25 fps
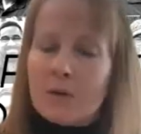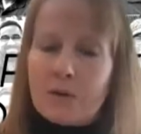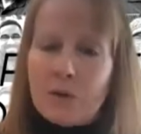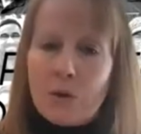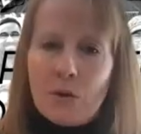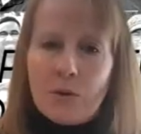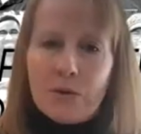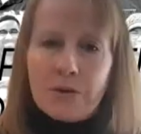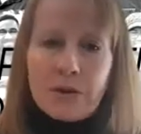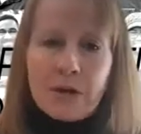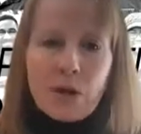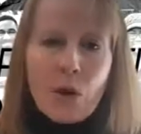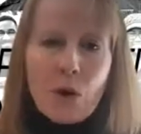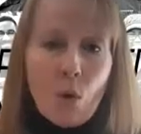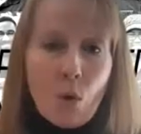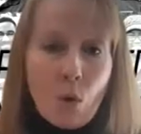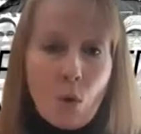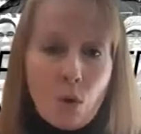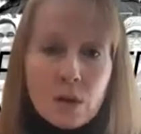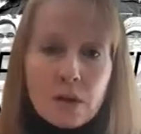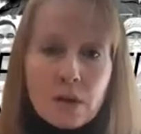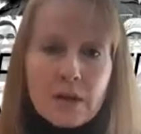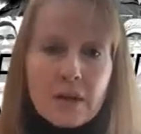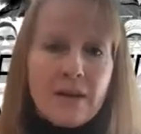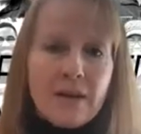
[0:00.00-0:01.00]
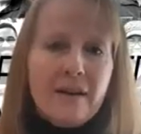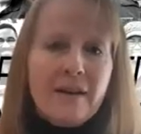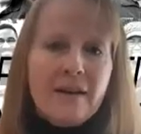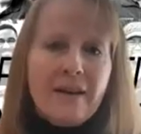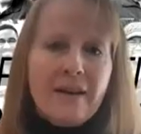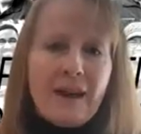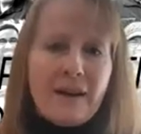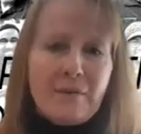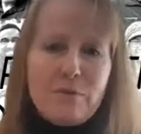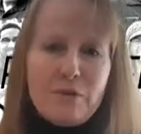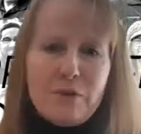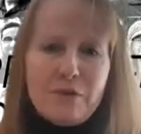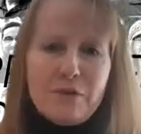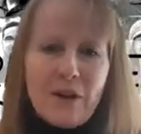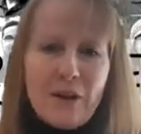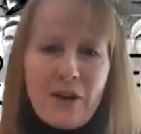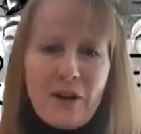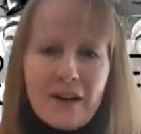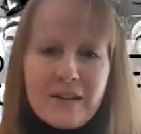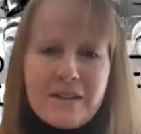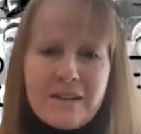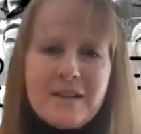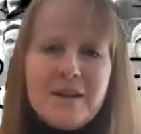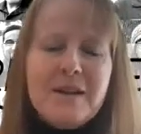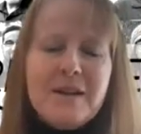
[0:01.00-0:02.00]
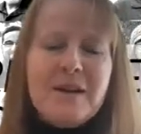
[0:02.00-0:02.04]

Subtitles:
the whole thing whole and move on.